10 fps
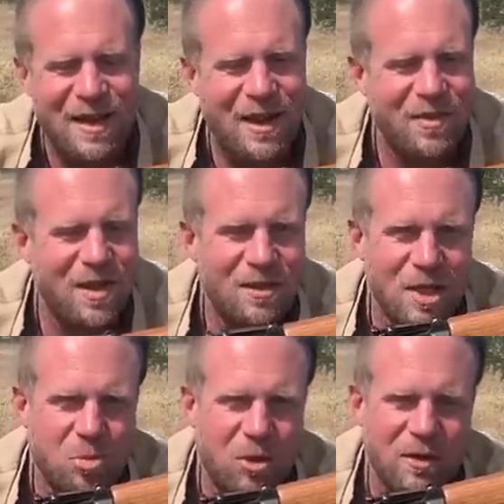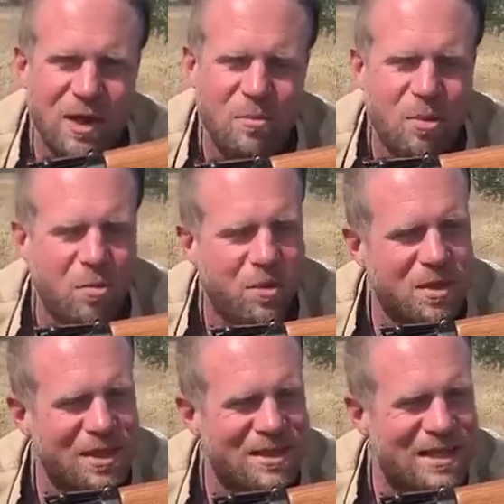and then at this point they
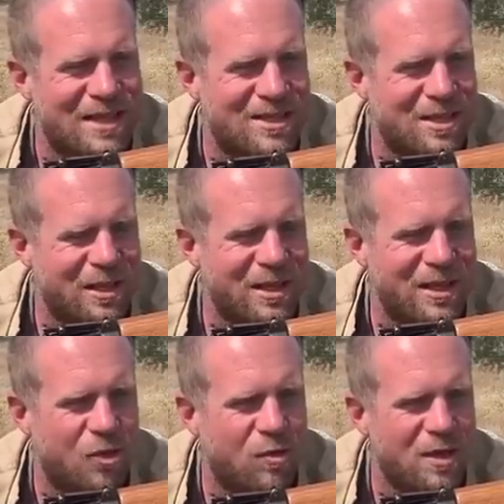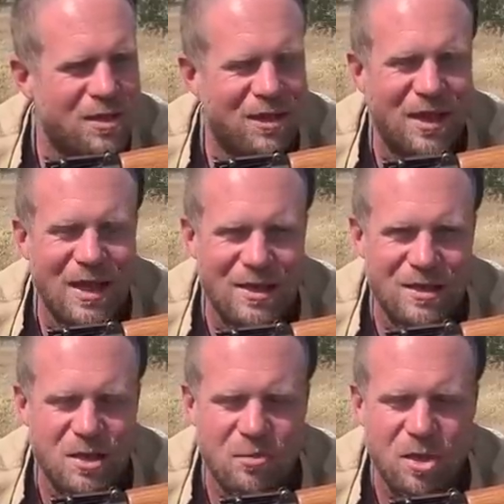purposely intentionally increased the gas
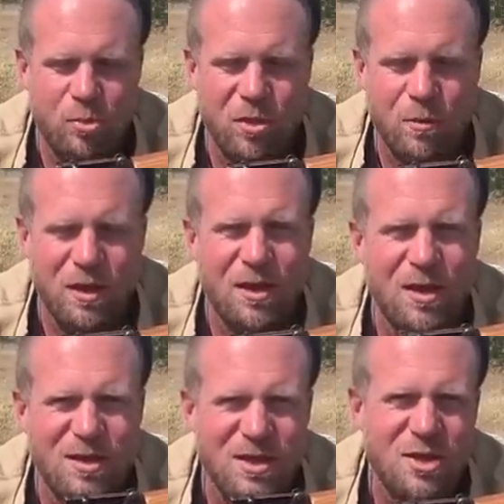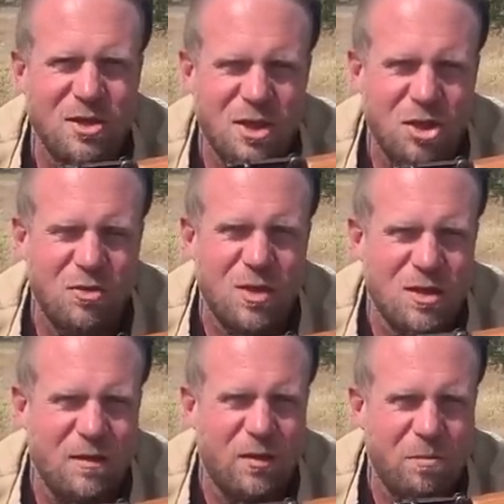system to the point where the gun essentially shoots
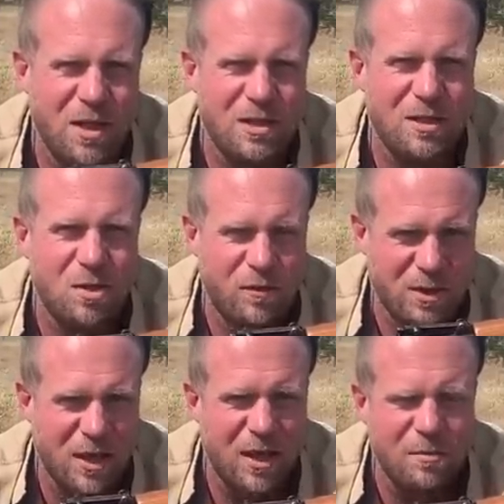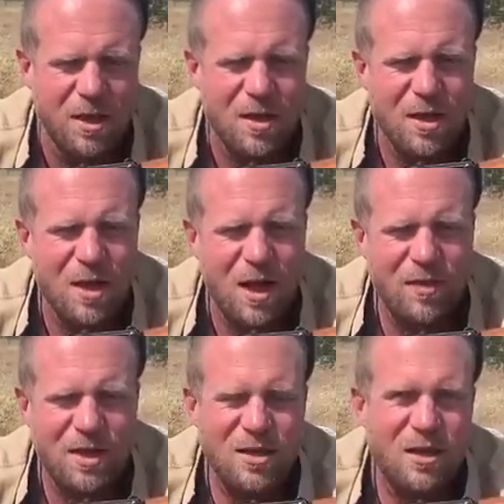itself to pieces over time,
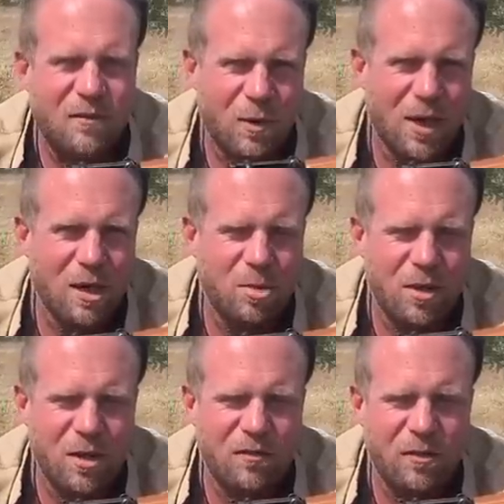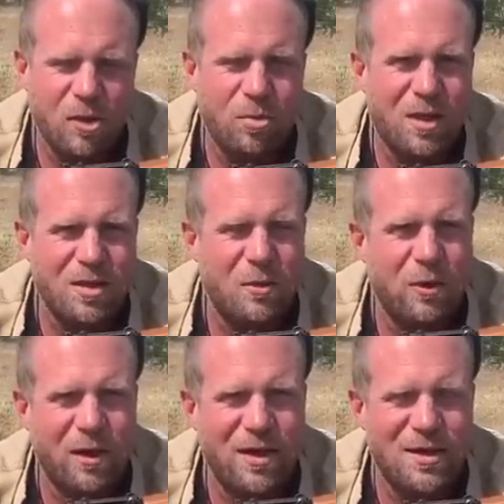and they did that for reliability in the field because they
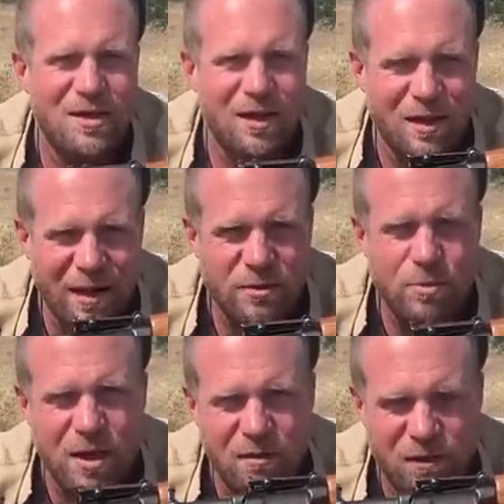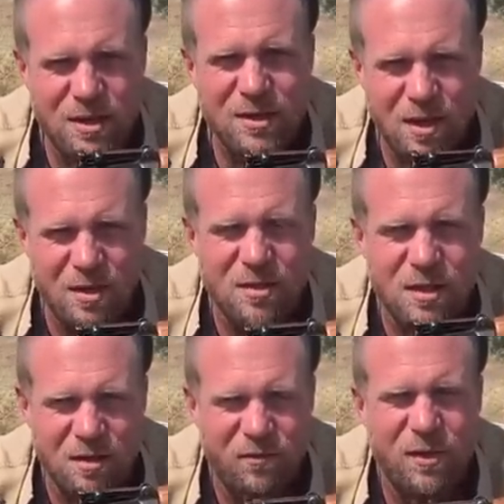realized that the lifespan of these guns
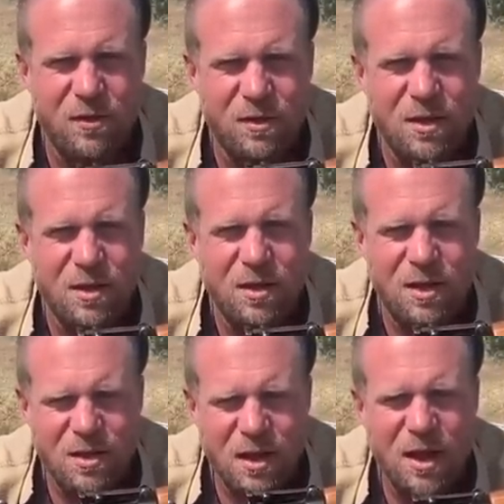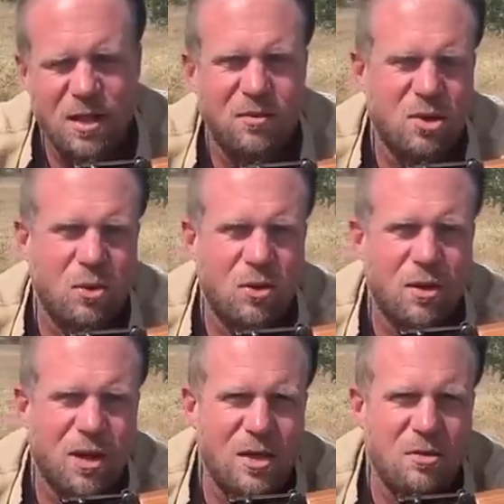in the field, in the hands of a soldier
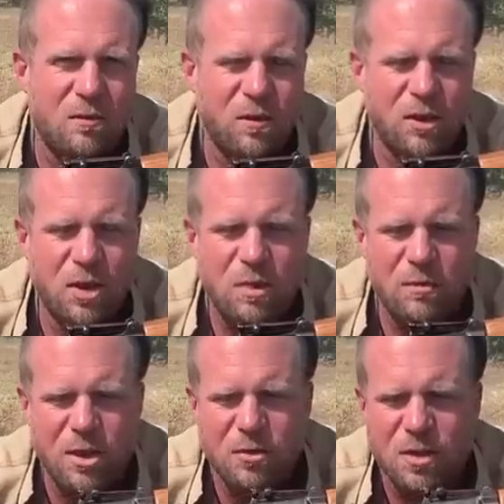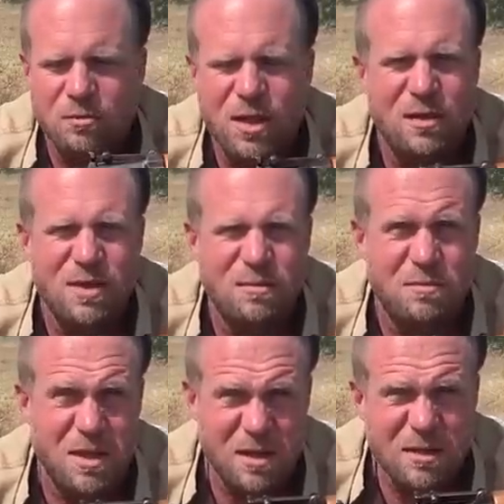on the Eastern Front, could be measured sometimes
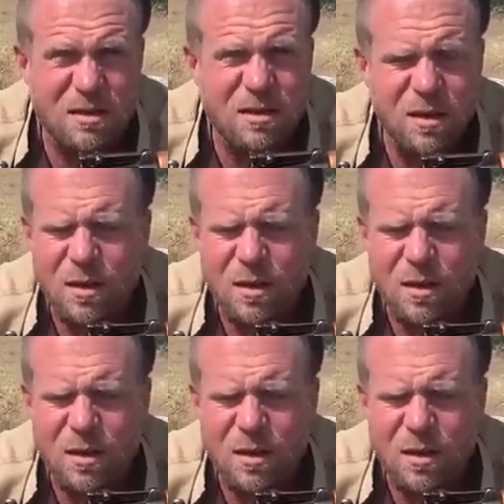in minutes,